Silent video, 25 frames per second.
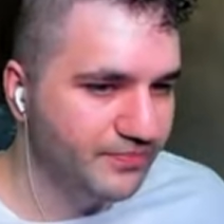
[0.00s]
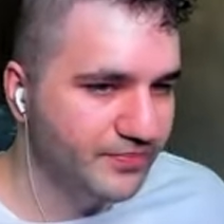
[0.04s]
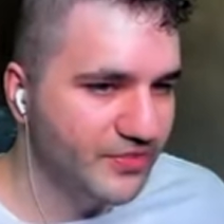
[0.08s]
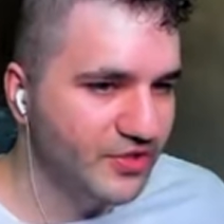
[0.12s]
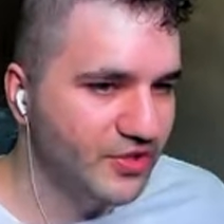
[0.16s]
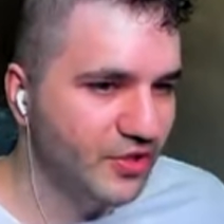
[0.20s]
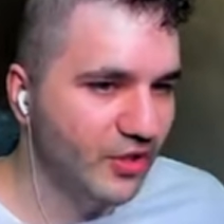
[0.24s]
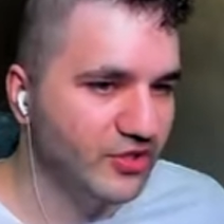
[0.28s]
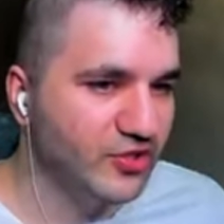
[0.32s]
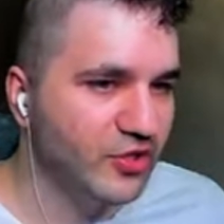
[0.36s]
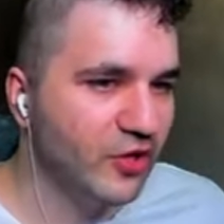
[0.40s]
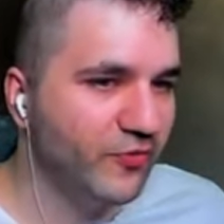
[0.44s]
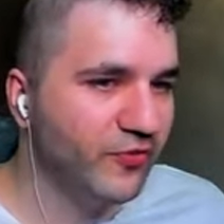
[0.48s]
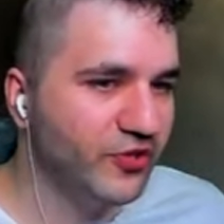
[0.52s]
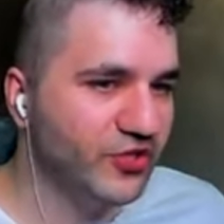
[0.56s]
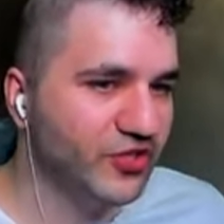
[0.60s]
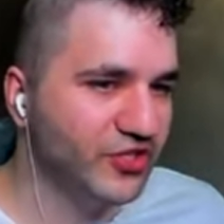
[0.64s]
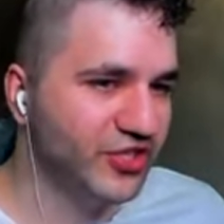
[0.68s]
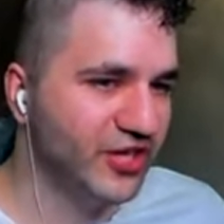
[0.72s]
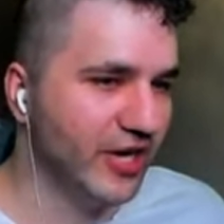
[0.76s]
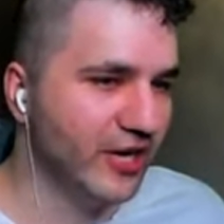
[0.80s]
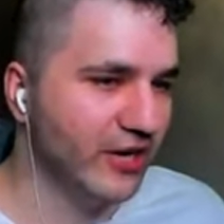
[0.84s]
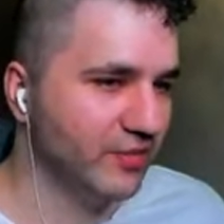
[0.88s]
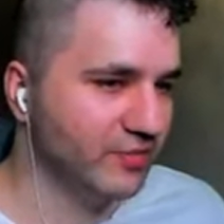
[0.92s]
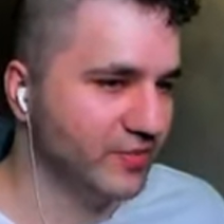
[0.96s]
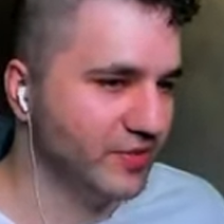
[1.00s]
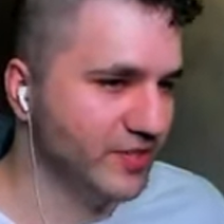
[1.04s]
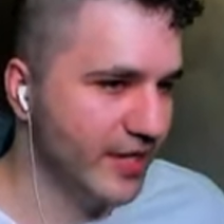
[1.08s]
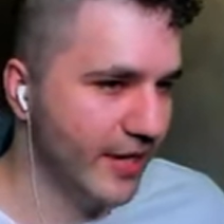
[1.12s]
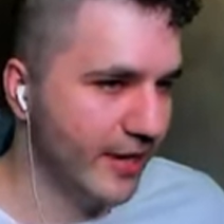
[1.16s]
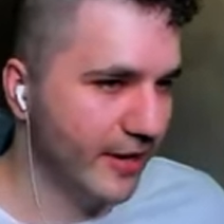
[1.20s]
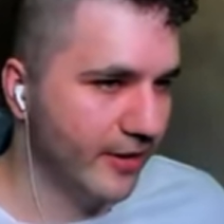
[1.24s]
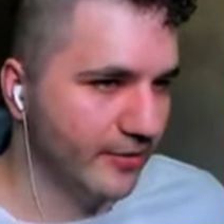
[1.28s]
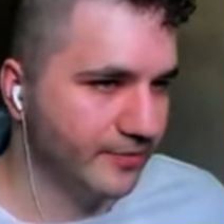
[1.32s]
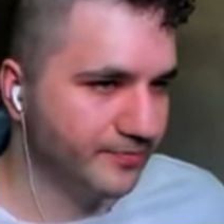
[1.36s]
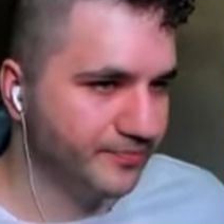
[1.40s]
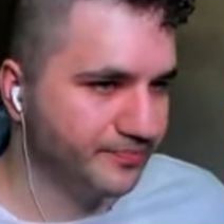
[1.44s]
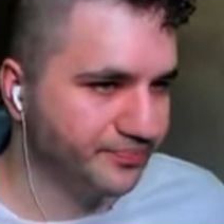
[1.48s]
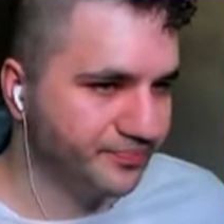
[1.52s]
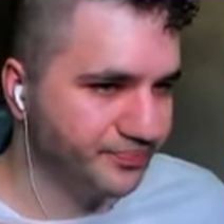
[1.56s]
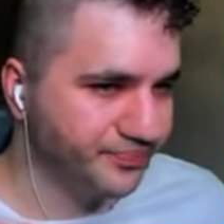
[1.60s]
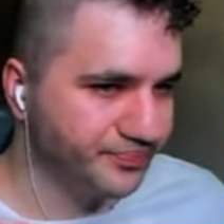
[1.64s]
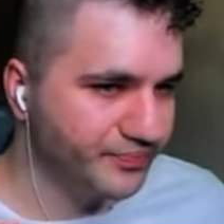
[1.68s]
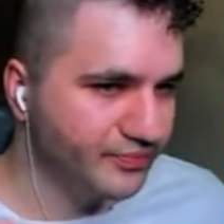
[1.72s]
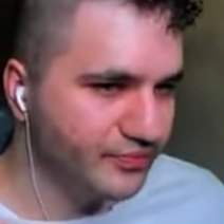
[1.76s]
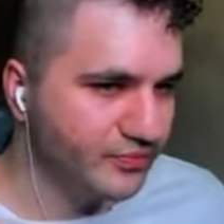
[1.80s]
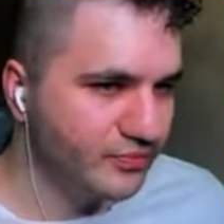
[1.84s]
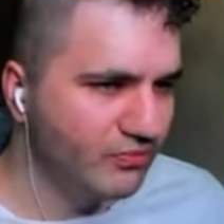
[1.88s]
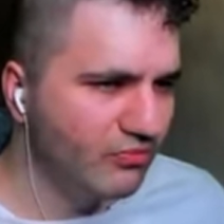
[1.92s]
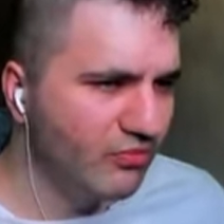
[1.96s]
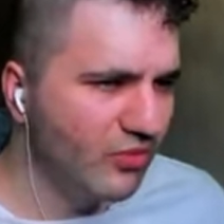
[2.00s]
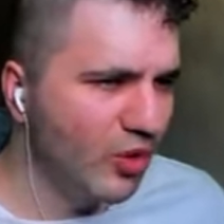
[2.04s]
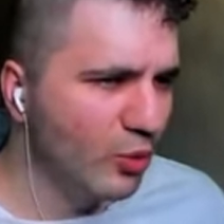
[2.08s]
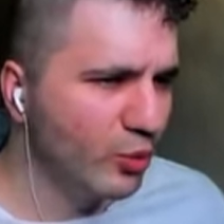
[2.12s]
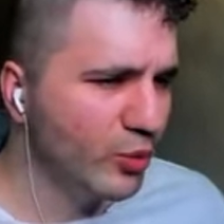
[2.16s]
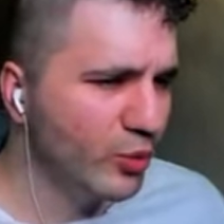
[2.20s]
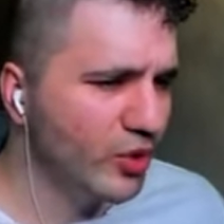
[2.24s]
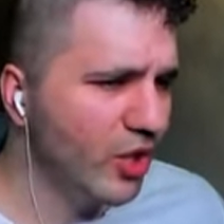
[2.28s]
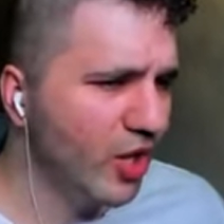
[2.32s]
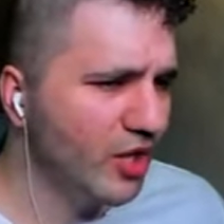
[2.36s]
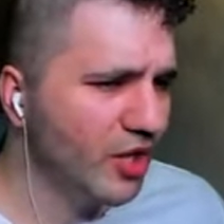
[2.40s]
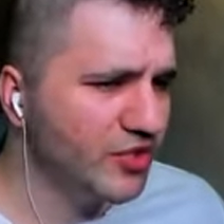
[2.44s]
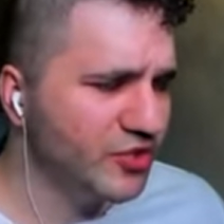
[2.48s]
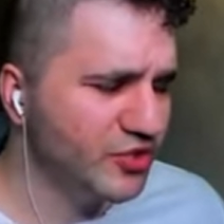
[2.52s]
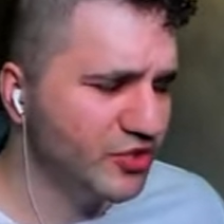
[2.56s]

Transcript: So let's go for Serum Snare. We can also